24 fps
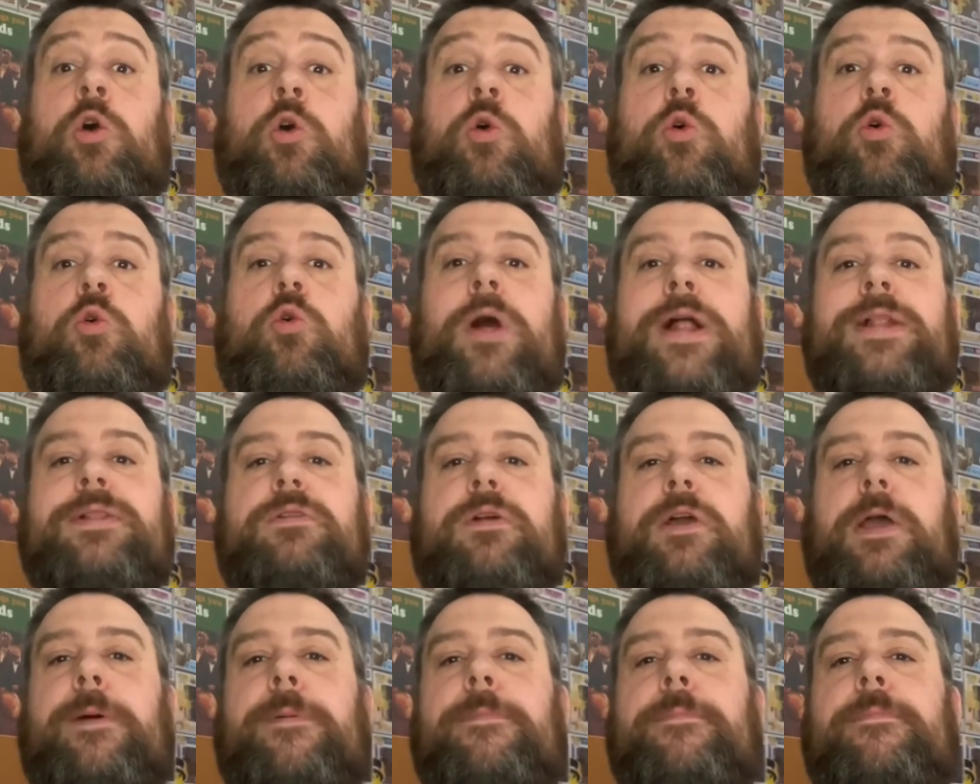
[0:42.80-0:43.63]

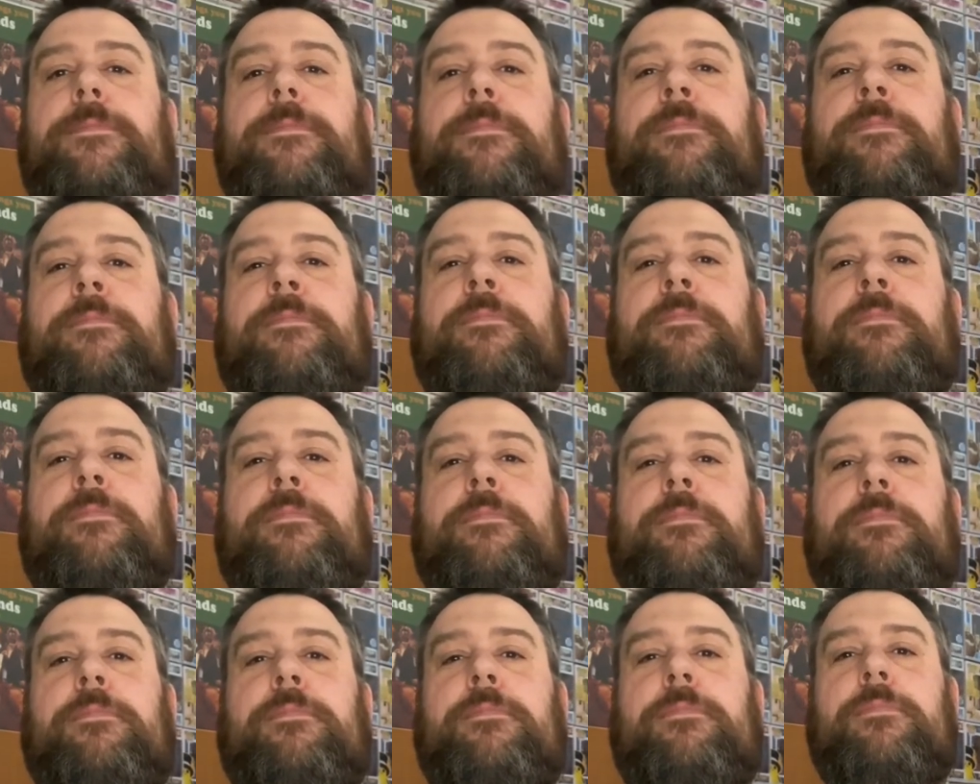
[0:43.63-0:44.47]

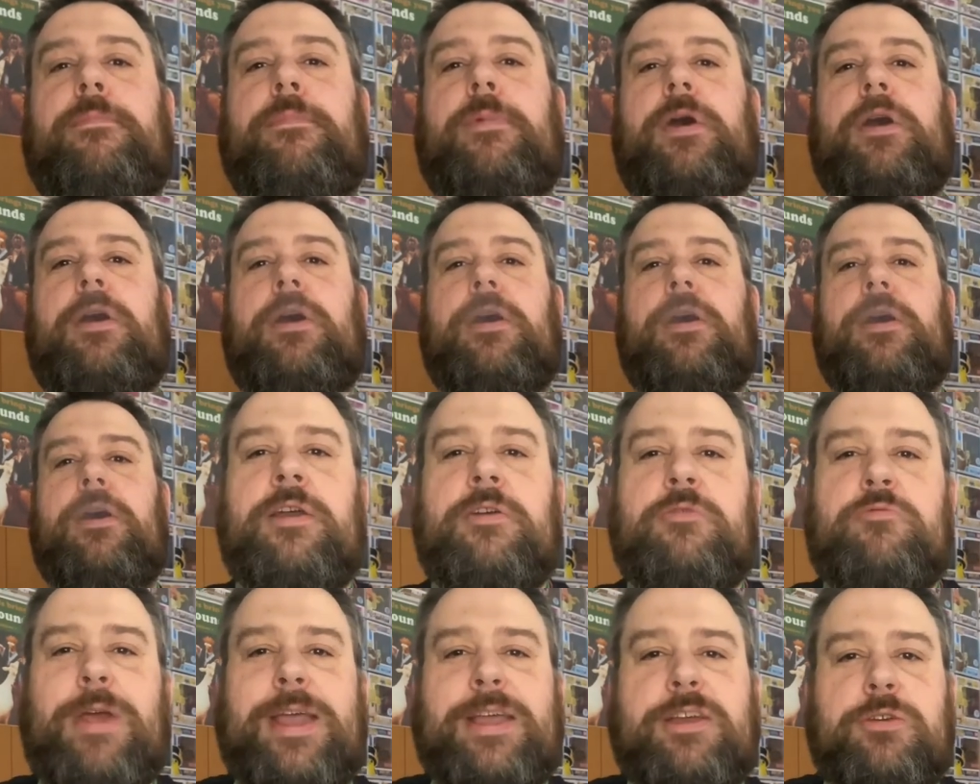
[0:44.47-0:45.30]
Welcome!
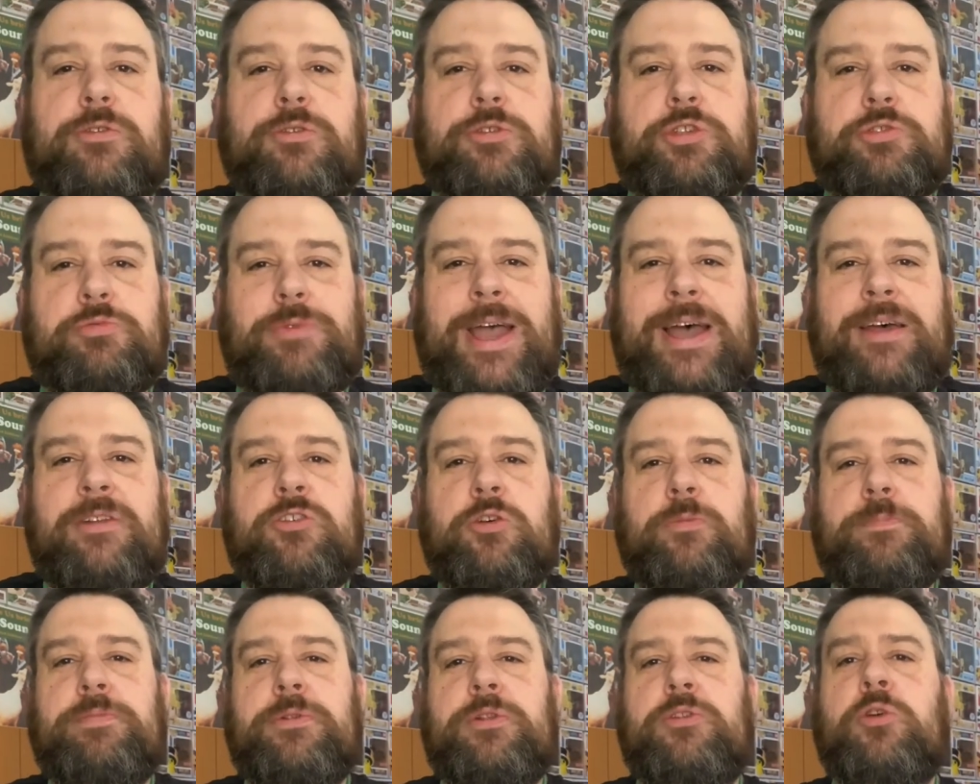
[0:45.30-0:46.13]
Records
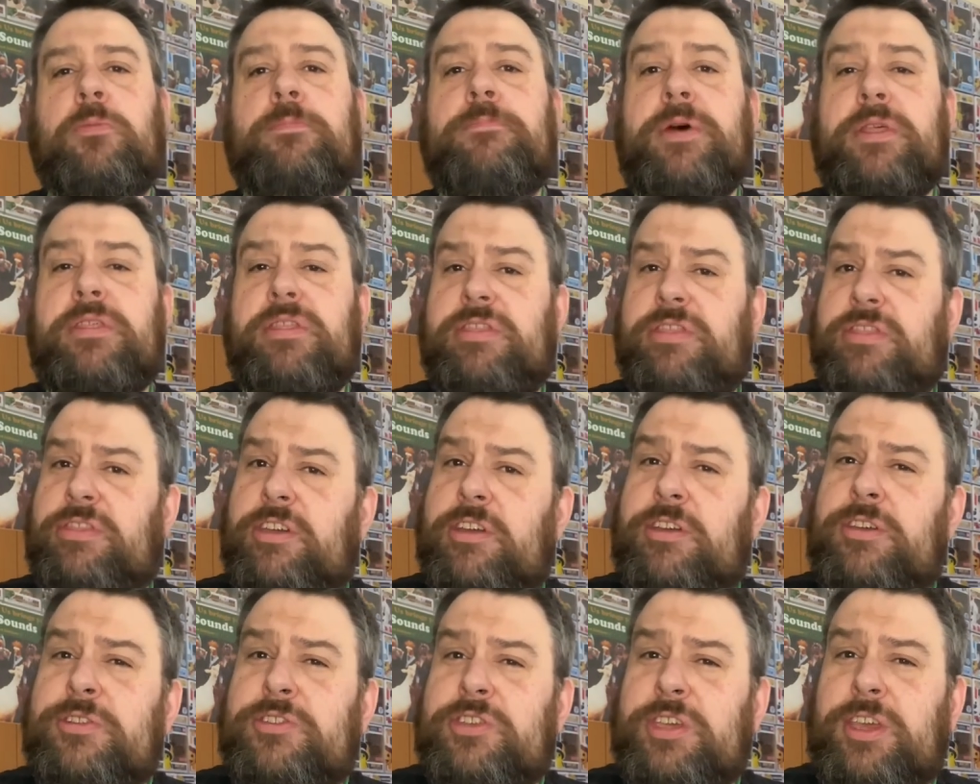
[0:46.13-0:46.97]
Roundup number
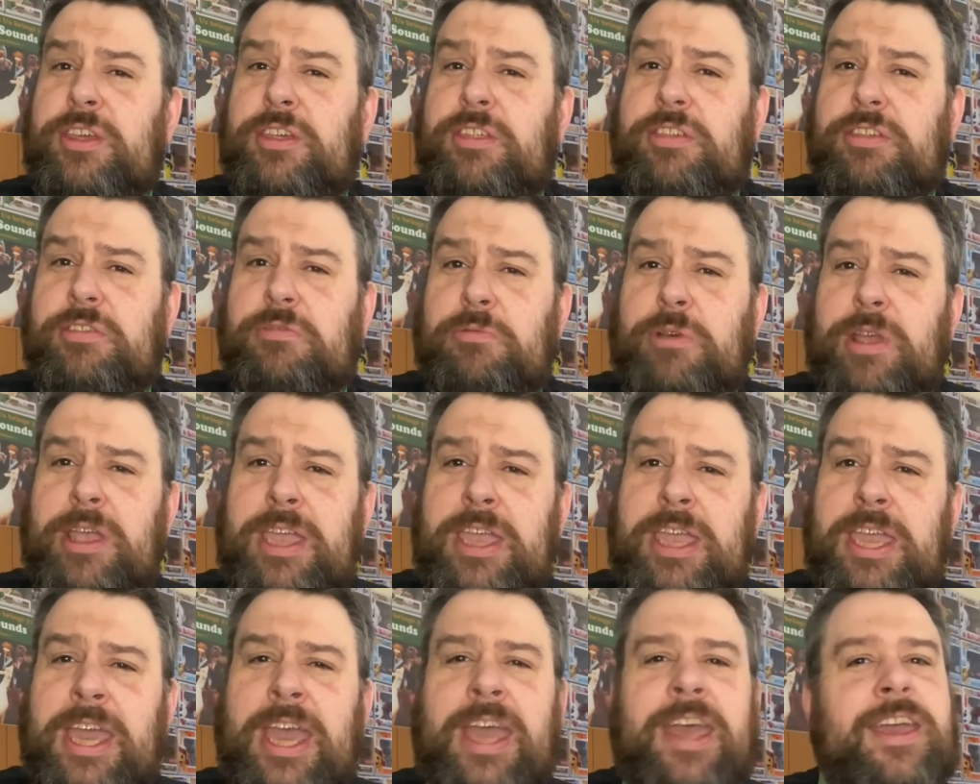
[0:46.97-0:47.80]

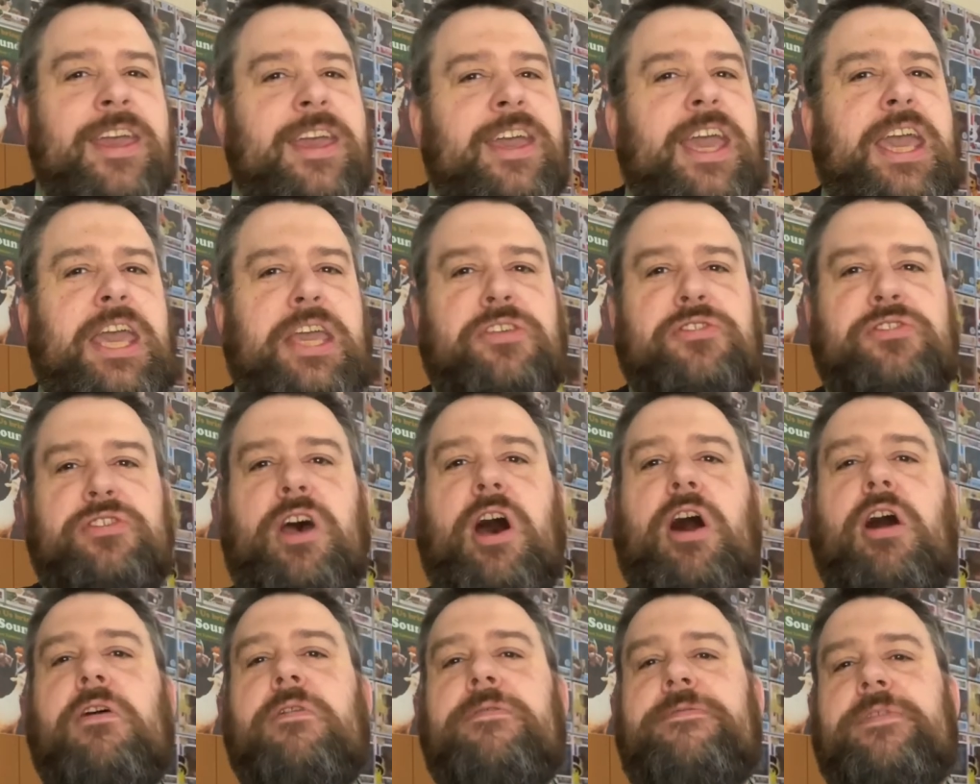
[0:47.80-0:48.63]
33 is
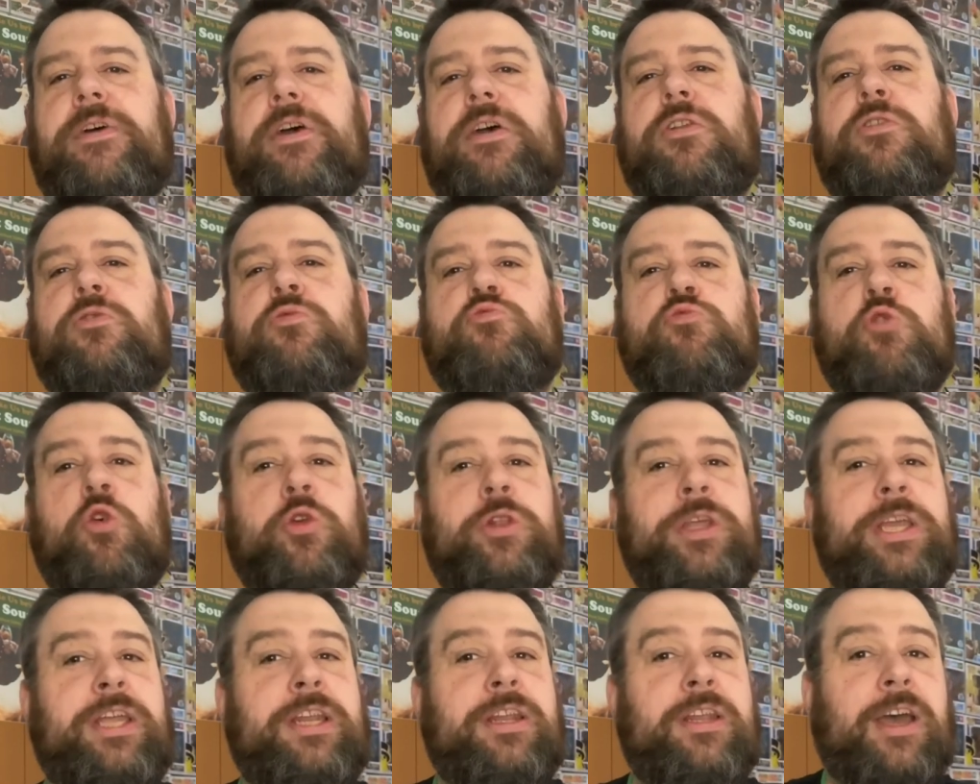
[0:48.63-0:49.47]
off and
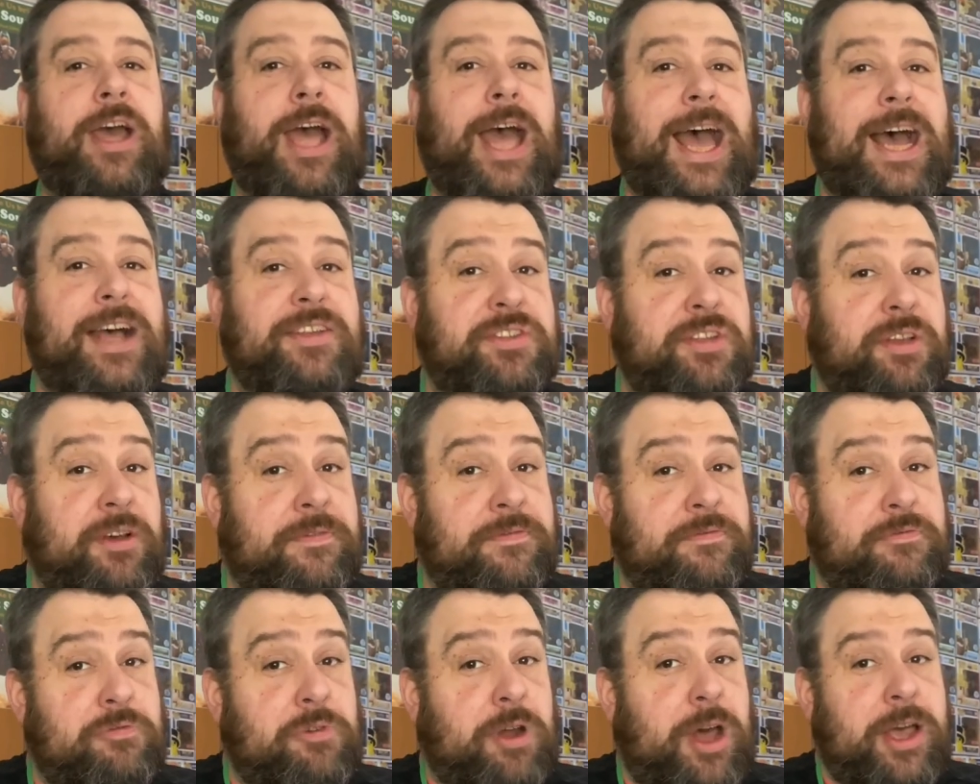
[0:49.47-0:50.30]
running as
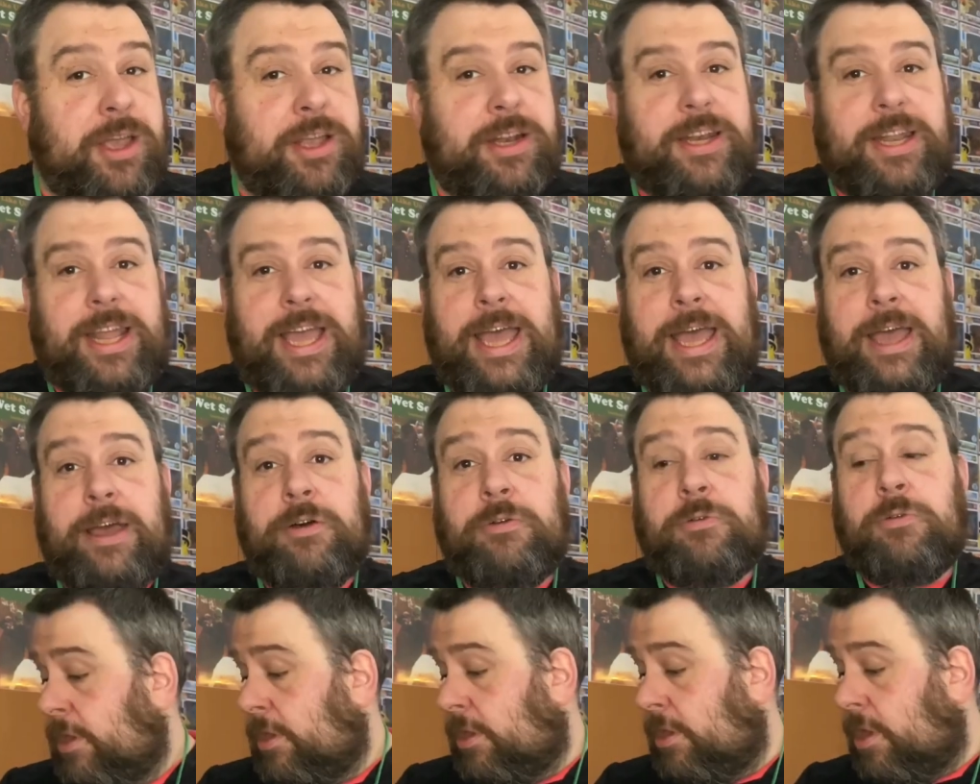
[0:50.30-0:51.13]
of right now.